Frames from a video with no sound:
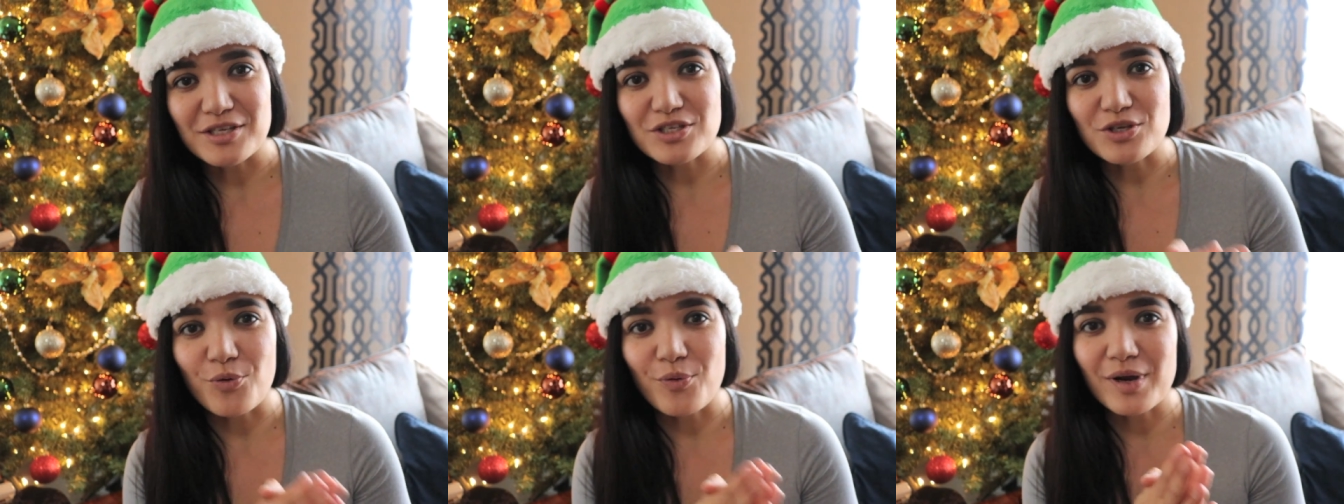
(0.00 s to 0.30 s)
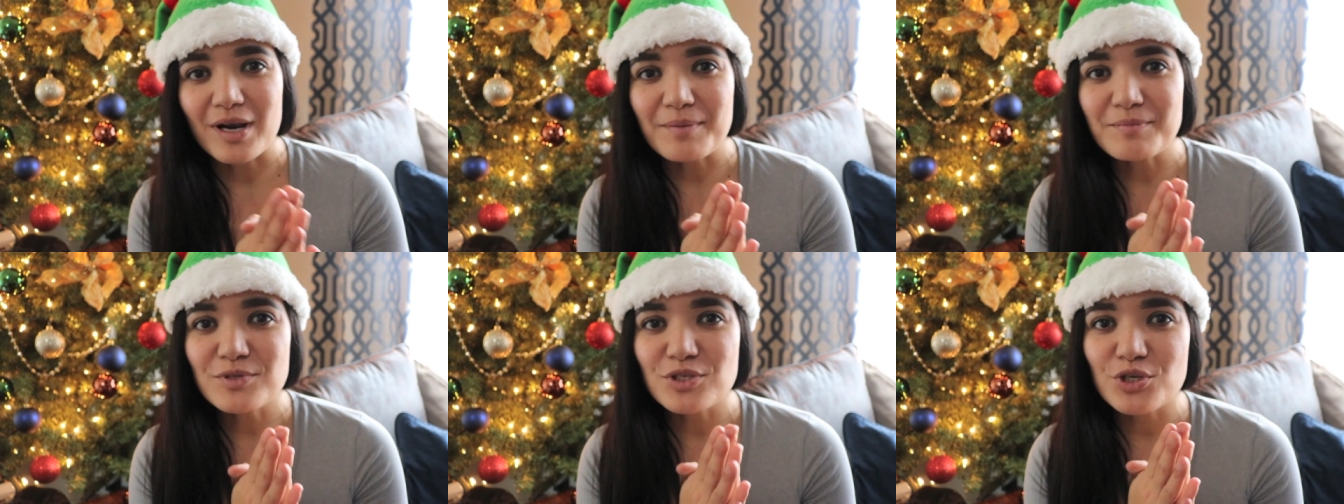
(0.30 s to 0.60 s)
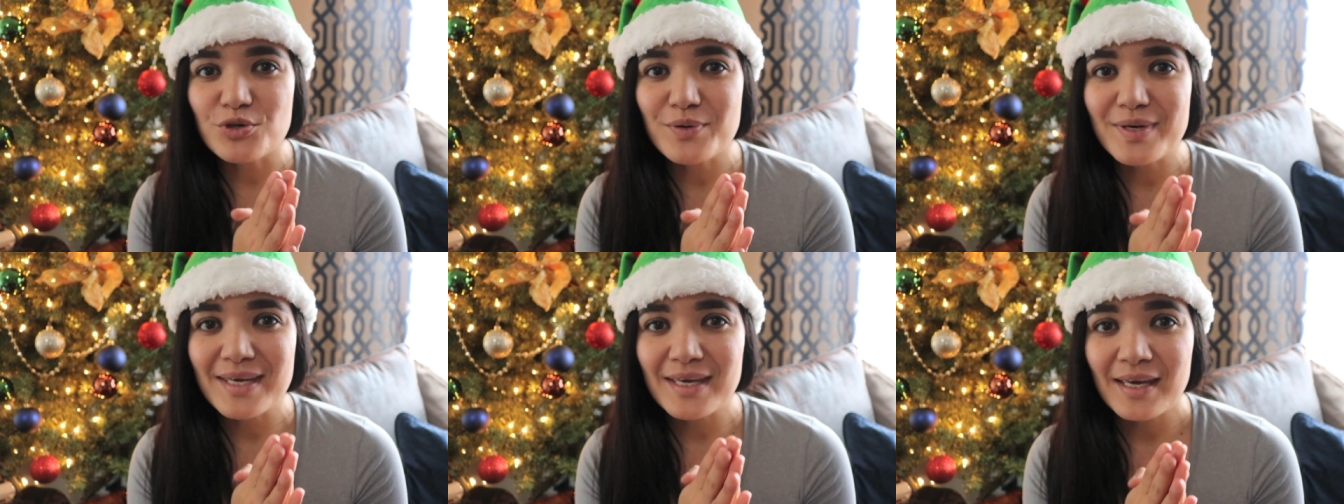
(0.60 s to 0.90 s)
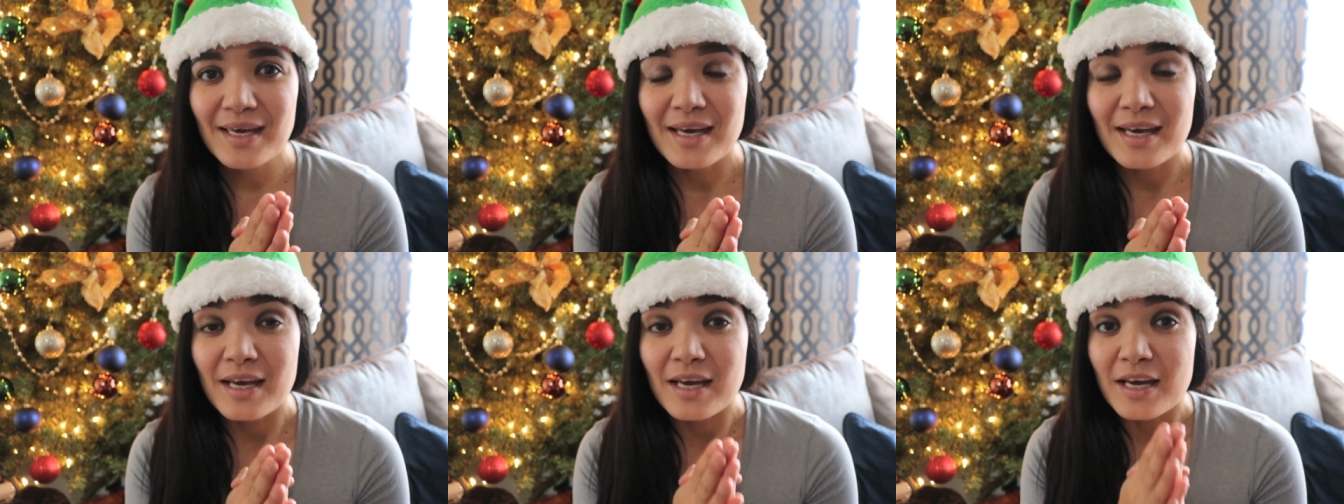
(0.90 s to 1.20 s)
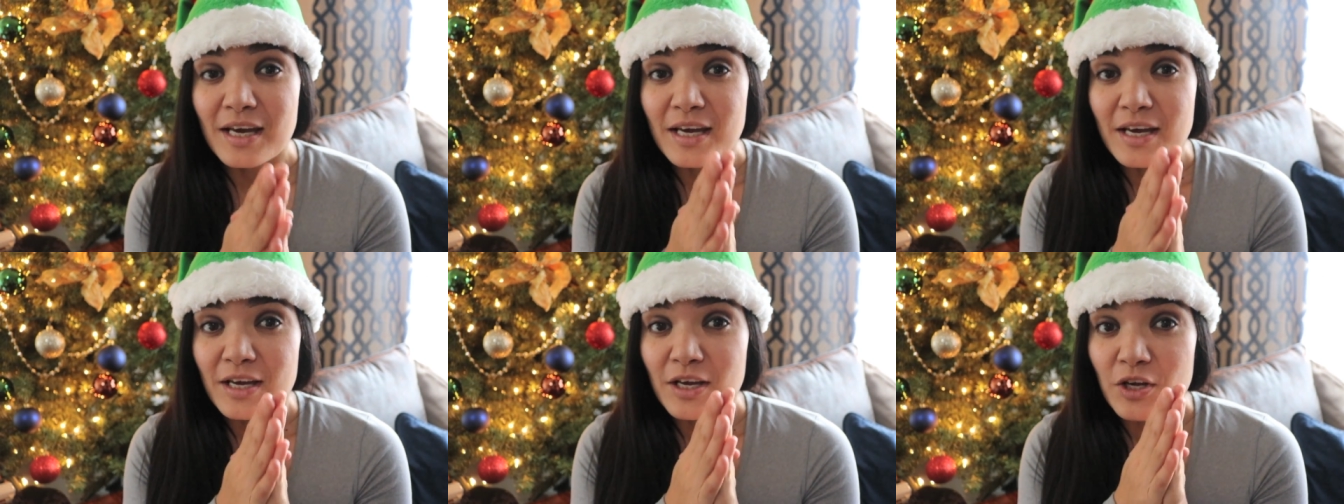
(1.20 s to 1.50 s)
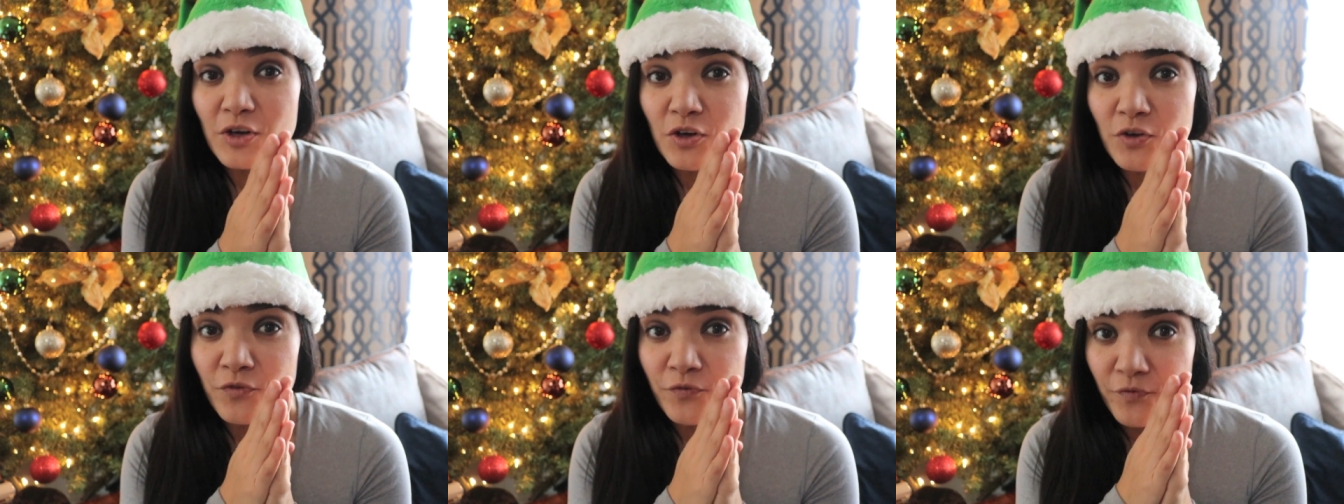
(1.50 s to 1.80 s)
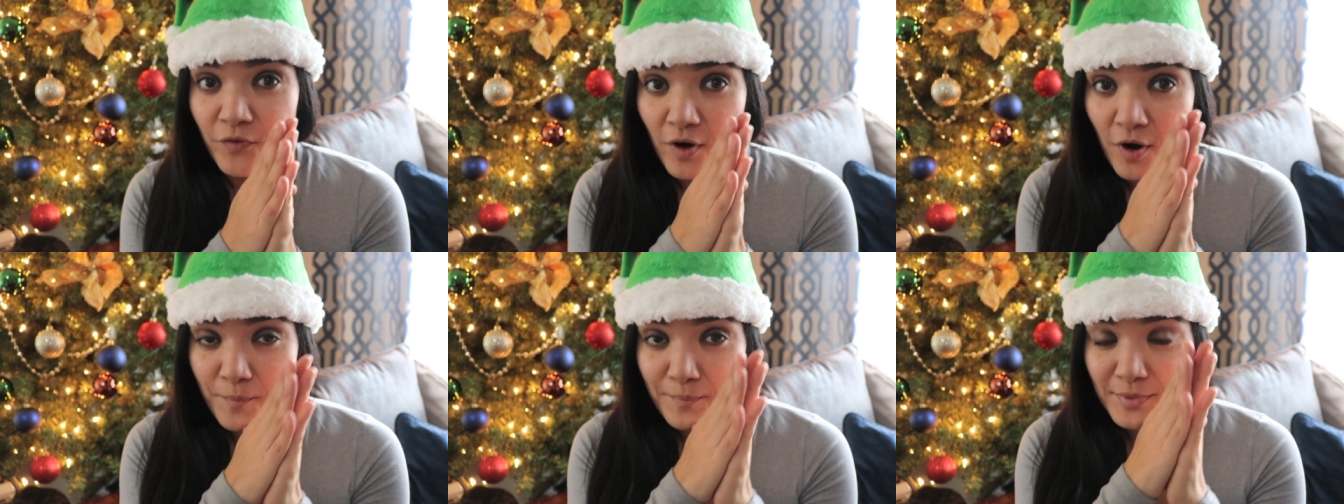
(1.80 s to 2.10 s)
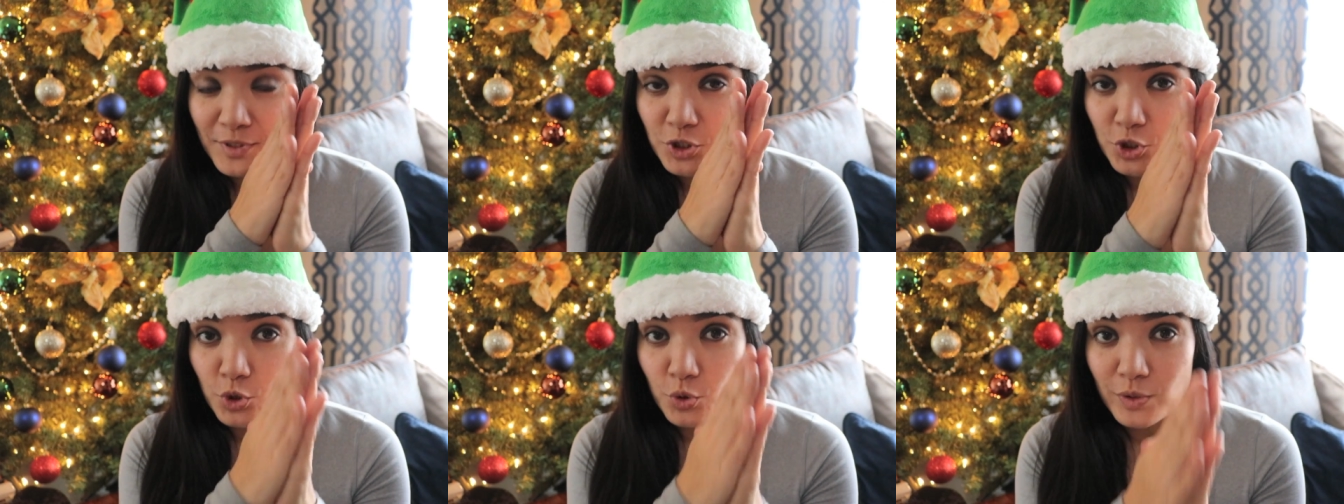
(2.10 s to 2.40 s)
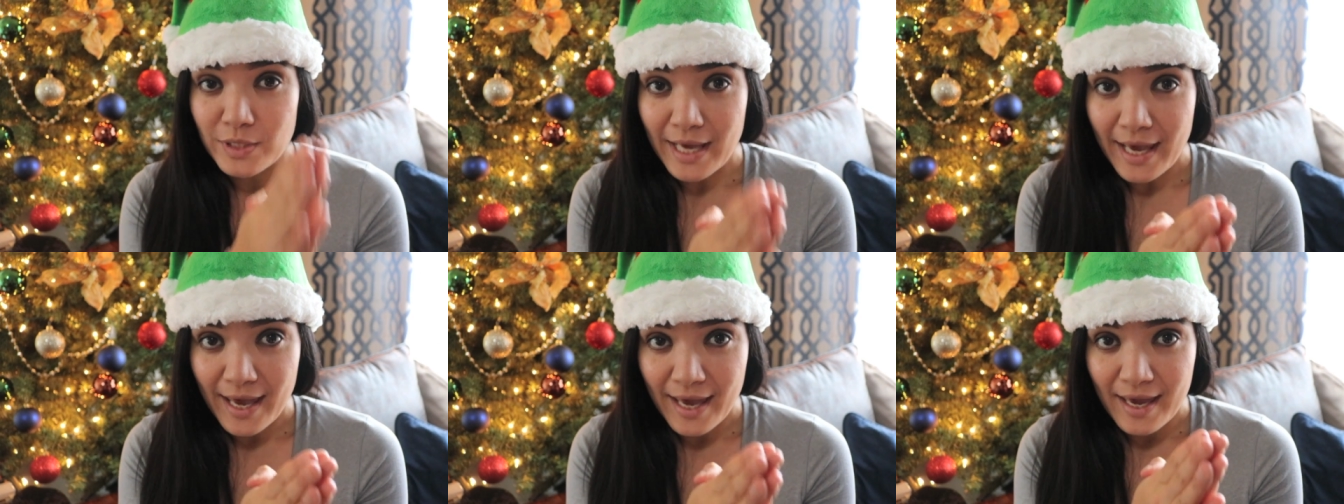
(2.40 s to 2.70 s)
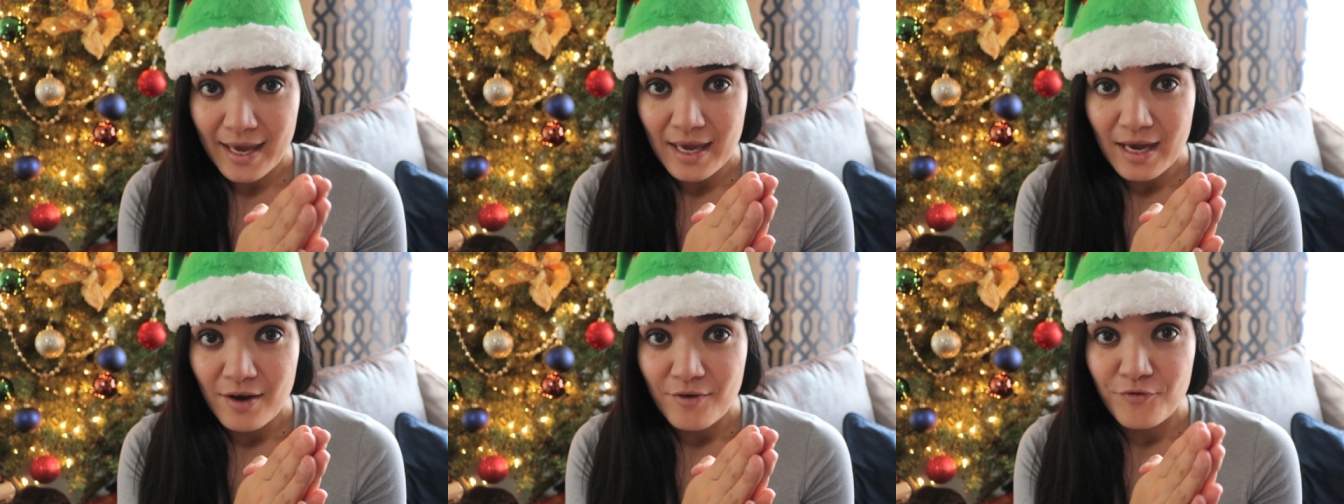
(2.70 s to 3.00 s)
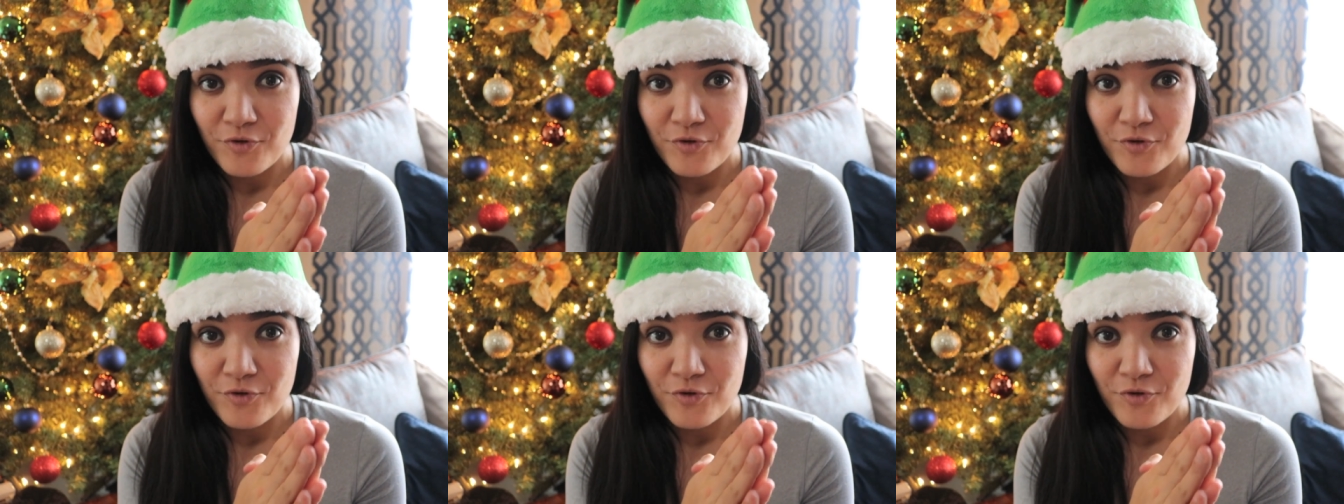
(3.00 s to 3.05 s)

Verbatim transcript: So what I'm doing from today